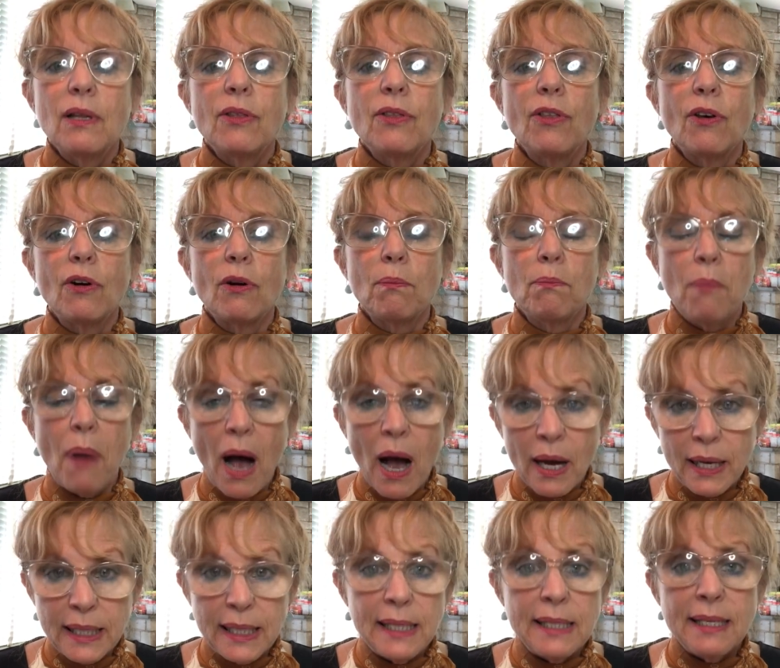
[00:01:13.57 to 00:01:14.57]
their
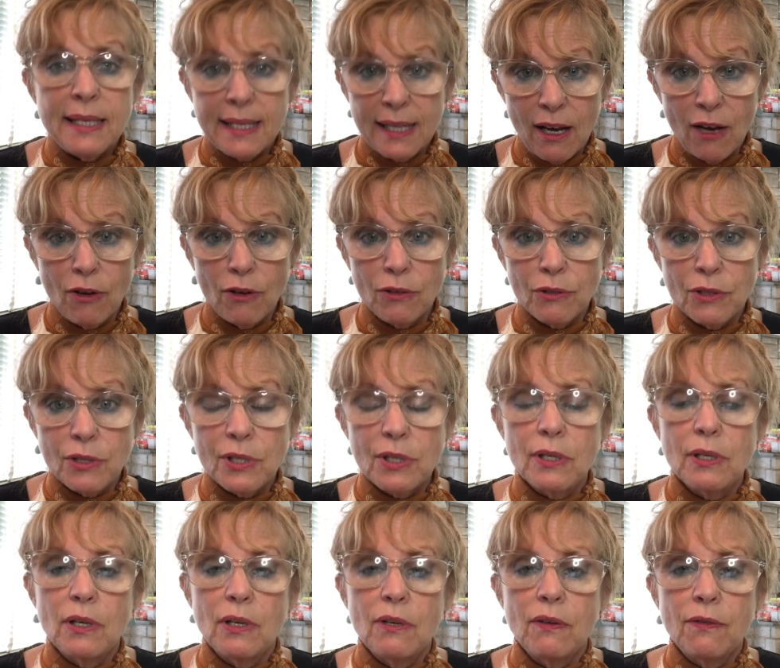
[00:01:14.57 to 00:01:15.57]
body cells
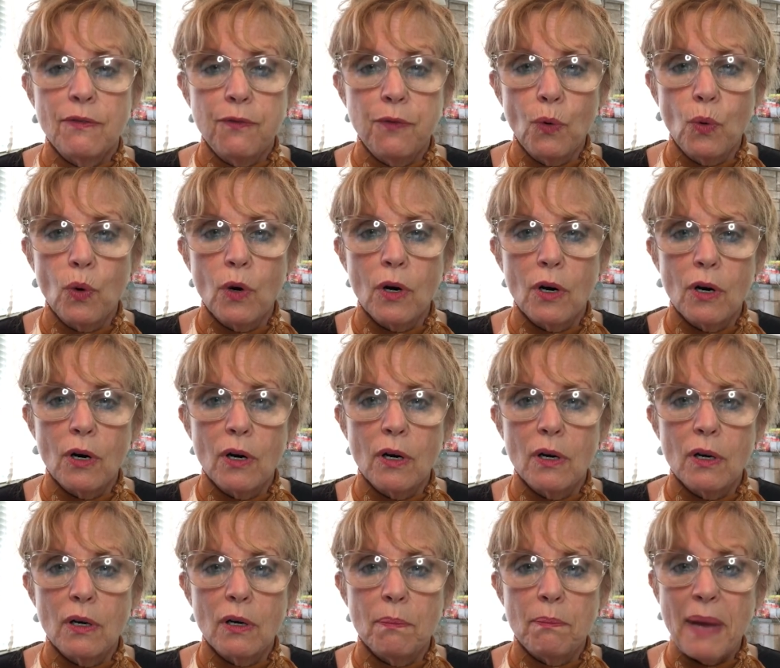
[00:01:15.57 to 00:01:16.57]

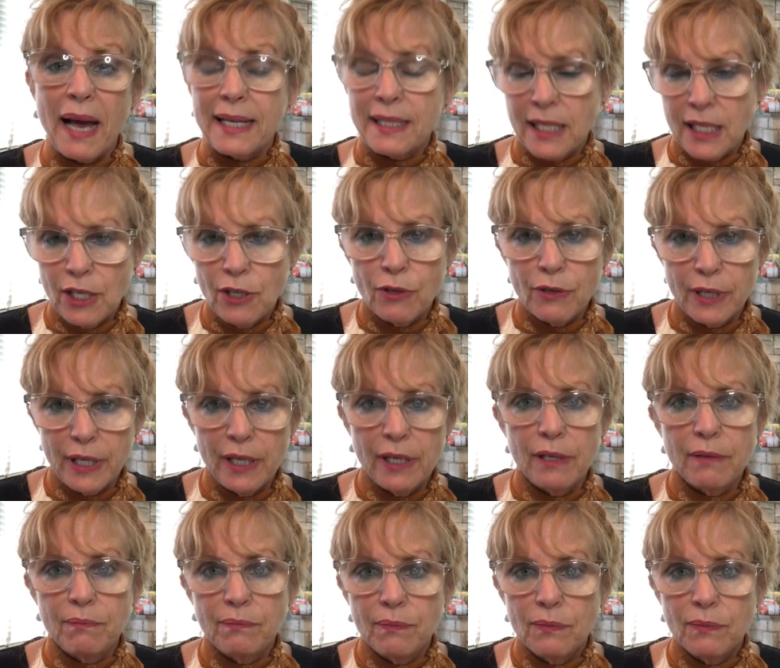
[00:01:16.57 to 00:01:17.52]
for bacteria,